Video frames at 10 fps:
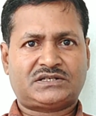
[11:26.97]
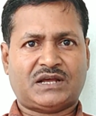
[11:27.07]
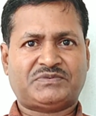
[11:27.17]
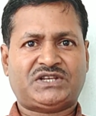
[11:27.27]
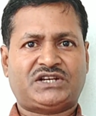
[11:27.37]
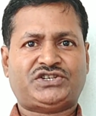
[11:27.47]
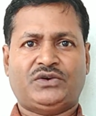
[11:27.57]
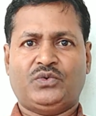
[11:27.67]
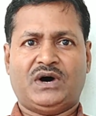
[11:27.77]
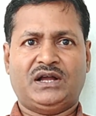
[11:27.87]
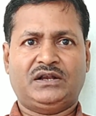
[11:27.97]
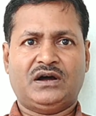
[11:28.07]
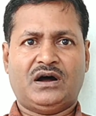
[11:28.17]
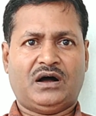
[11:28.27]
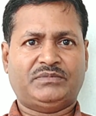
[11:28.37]
subsection
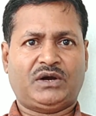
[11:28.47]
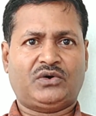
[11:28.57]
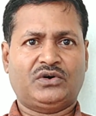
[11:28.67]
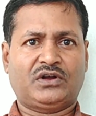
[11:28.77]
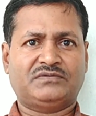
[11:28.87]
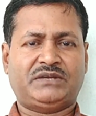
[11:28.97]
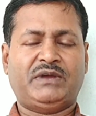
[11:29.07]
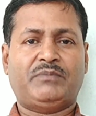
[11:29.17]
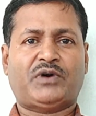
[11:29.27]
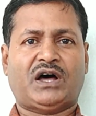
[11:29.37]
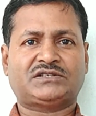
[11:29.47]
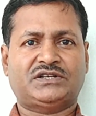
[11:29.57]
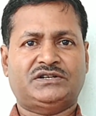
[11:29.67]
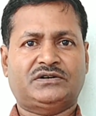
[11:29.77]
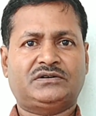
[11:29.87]
1 of the Code of Civil
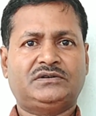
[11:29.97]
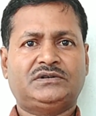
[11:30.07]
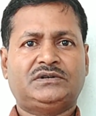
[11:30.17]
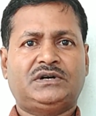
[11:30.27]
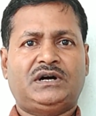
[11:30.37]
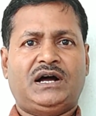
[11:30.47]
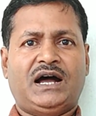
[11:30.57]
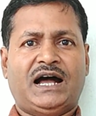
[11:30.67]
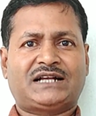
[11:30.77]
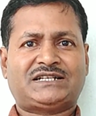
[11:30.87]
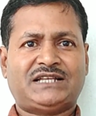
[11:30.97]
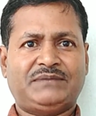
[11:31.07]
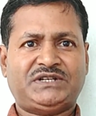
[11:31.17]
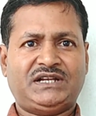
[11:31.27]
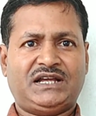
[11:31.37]
Procedure,
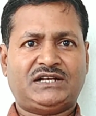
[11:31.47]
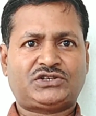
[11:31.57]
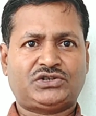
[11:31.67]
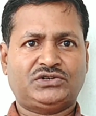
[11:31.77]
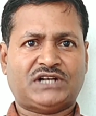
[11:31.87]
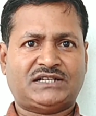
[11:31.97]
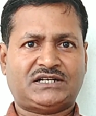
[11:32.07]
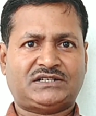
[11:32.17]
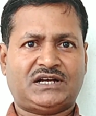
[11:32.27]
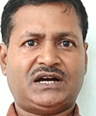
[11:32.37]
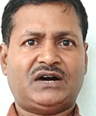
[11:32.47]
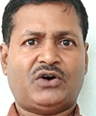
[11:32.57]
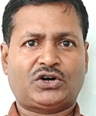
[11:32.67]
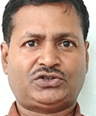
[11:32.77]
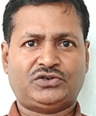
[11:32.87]
except in a suit under
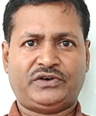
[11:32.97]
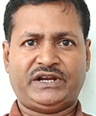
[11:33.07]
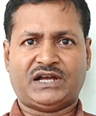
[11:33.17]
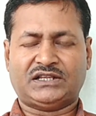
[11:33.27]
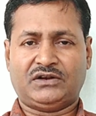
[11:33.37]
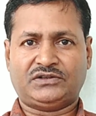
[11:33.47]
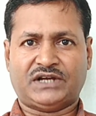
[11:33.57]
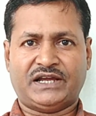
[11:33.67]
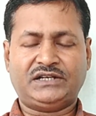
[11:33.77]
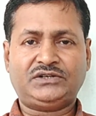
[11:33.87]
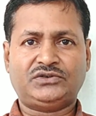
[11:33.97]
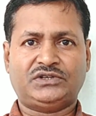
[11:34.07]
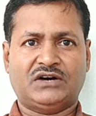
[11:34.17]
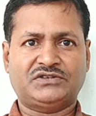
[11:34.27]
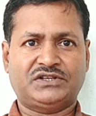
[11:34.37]
the Orturi Nadalat Ain
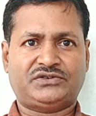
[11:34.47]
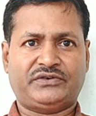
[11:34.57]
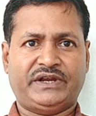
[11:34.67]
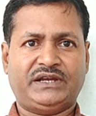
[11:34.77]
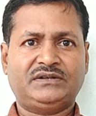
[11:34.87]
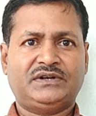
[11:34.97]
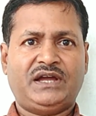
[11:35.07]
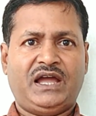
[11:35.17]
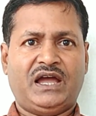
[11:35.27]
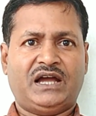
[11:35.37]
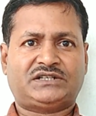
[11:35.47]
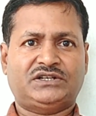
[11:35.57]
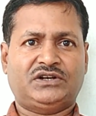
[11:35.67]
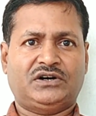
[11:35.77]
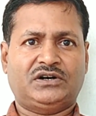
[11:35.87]
2003,
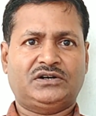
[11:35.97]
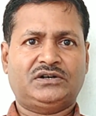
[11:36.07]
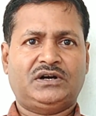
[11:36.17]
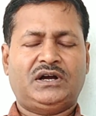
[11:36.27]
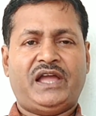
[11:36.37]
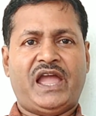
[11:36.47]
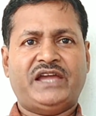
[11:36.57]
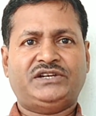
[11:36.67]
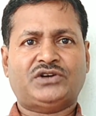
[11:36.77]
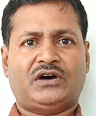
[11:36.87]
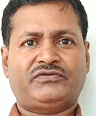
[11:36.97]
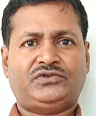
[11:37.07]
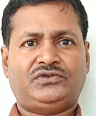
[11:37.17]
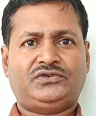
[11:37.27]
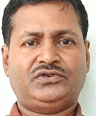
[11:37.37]
Act No. 8
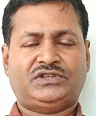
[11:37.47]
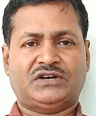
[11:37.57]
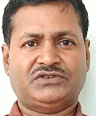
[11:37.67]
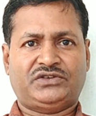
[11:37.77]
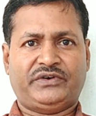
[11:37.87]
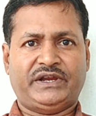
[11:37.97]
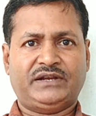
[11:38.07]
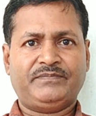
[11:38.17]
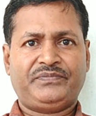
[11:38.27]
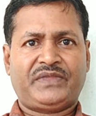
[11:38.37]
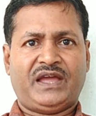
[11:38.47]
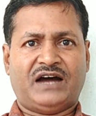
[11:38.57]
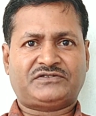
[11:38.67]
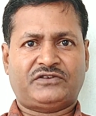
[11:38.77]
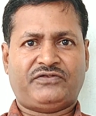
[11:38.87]
of 2003,
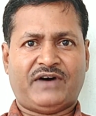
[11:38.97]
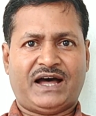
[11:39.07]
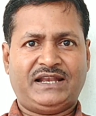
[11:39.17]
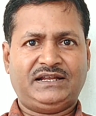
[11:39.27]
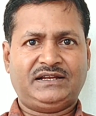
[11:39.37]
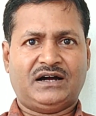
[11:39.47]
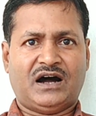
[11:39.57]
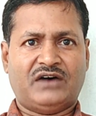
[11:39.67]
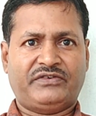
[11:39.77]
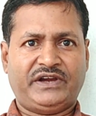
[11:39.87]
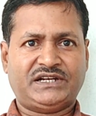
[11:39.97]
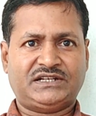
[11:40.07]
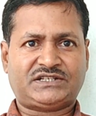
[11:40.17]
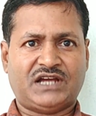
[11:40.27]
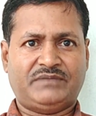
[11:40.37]
after filing of
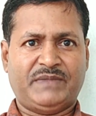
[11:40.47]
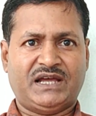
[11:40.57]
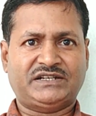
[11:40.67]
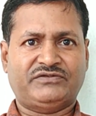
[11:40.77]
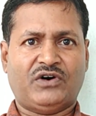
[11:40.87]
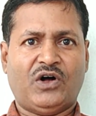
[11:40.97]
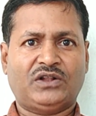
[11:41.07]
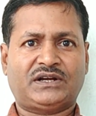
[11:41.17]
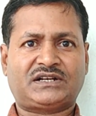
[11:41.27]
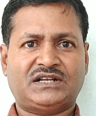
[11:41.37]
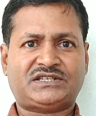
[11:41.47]
written statement, if all